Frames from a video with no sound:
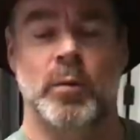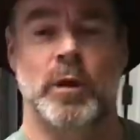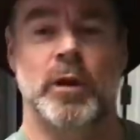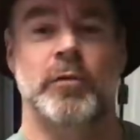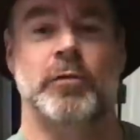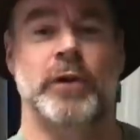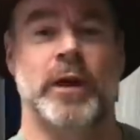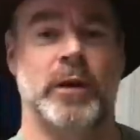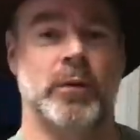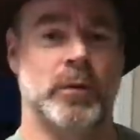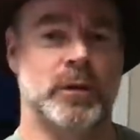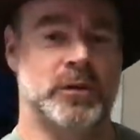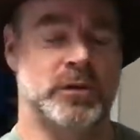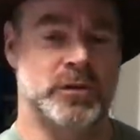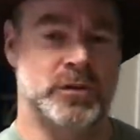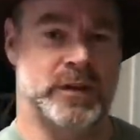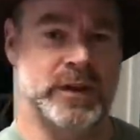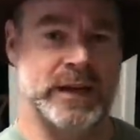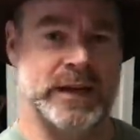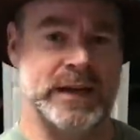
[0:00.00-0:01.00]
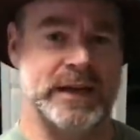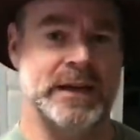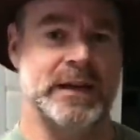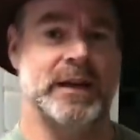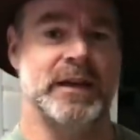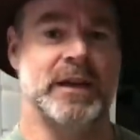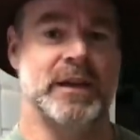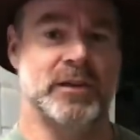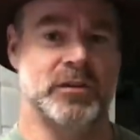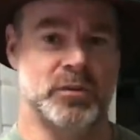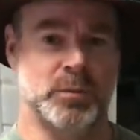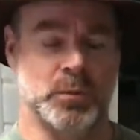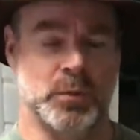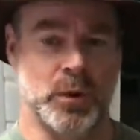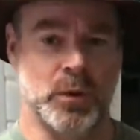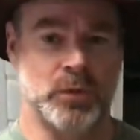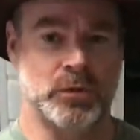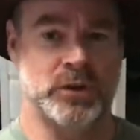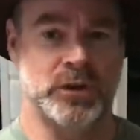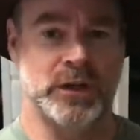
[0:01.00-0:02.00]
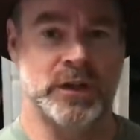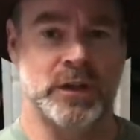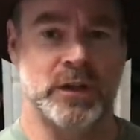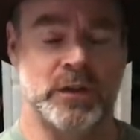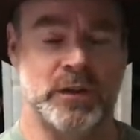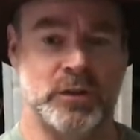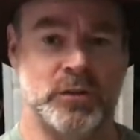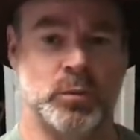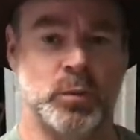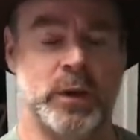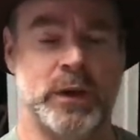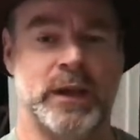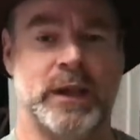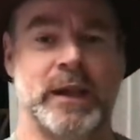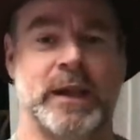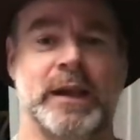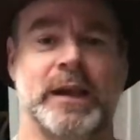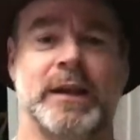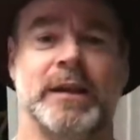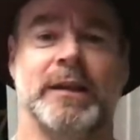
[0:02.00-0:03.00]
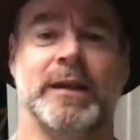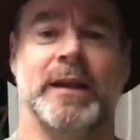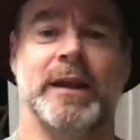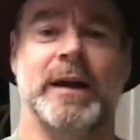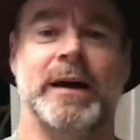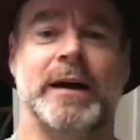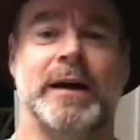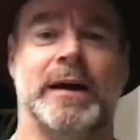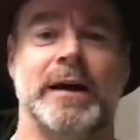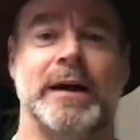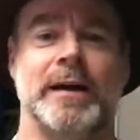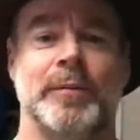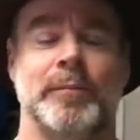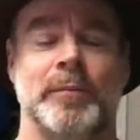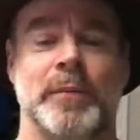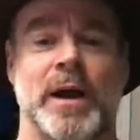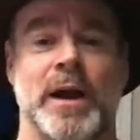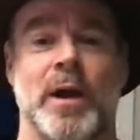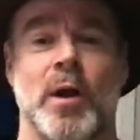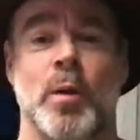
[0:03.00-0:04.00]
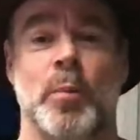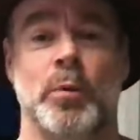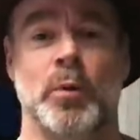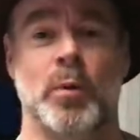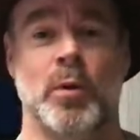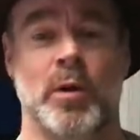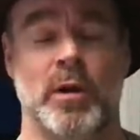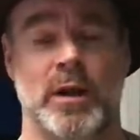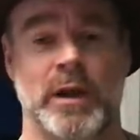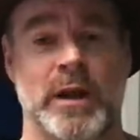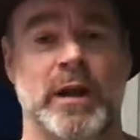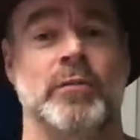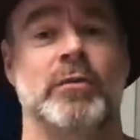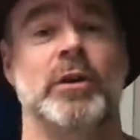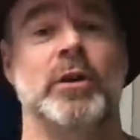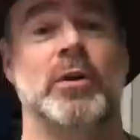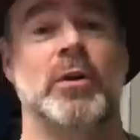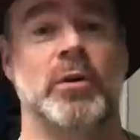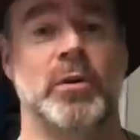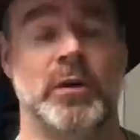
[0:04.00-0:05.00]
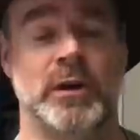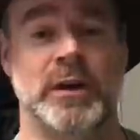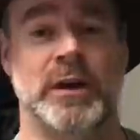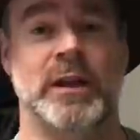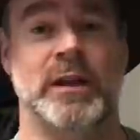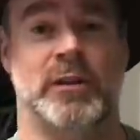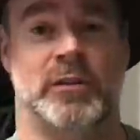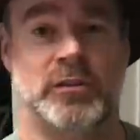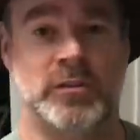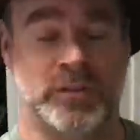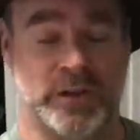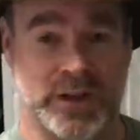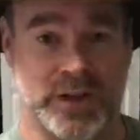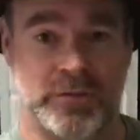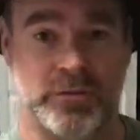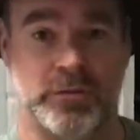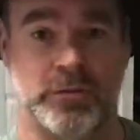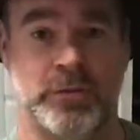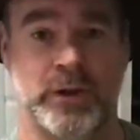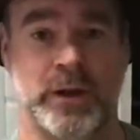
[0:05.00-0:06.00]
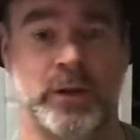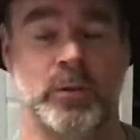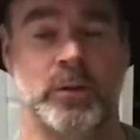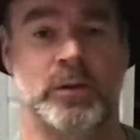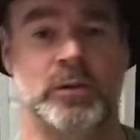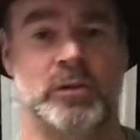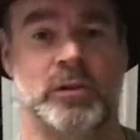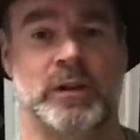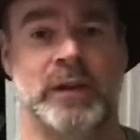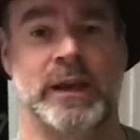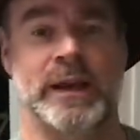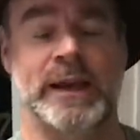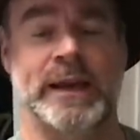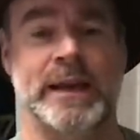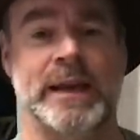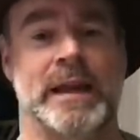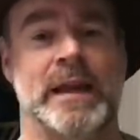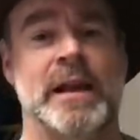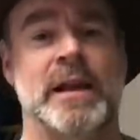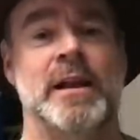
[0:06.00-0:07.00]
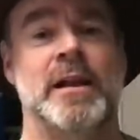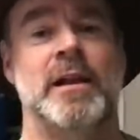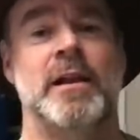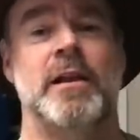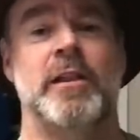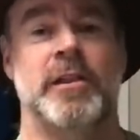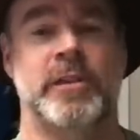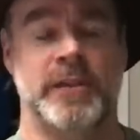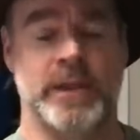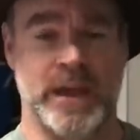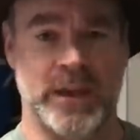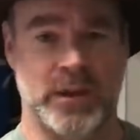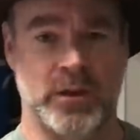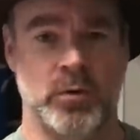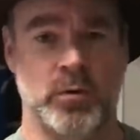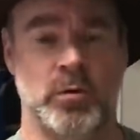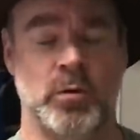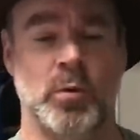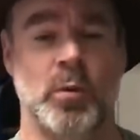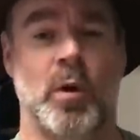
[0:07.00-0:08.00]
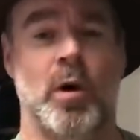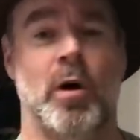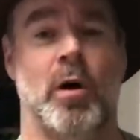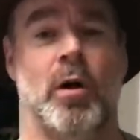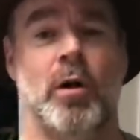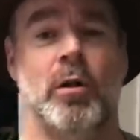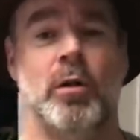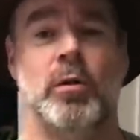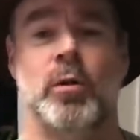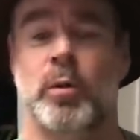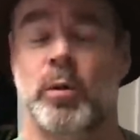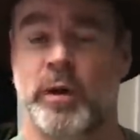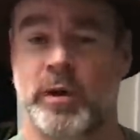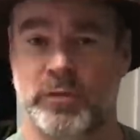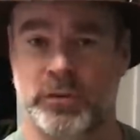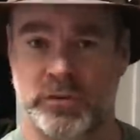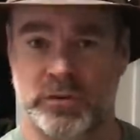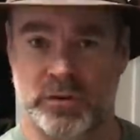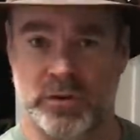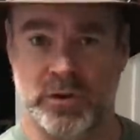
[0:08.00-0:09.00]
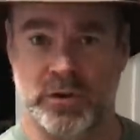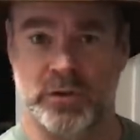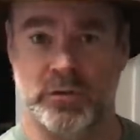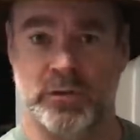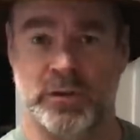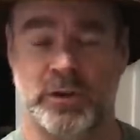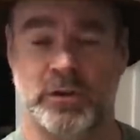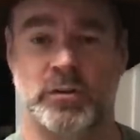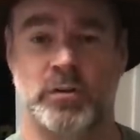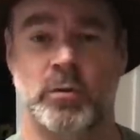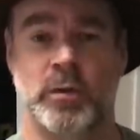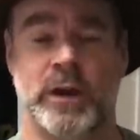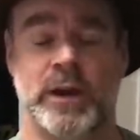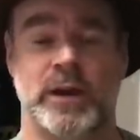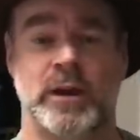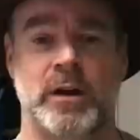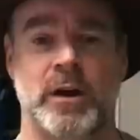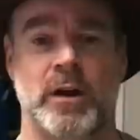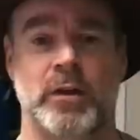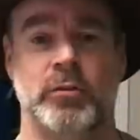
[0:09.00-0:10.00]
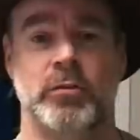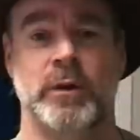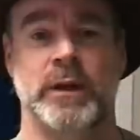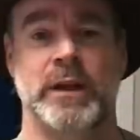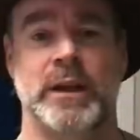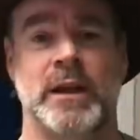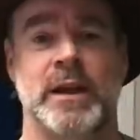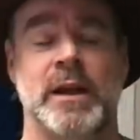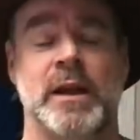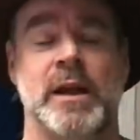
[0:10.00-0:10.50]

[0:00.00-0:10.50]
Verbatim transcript: well, Veterans Day is approaching this weekend. Um, I hope you all have a good and safe Veterans Day. Thank you to all who have served this great country.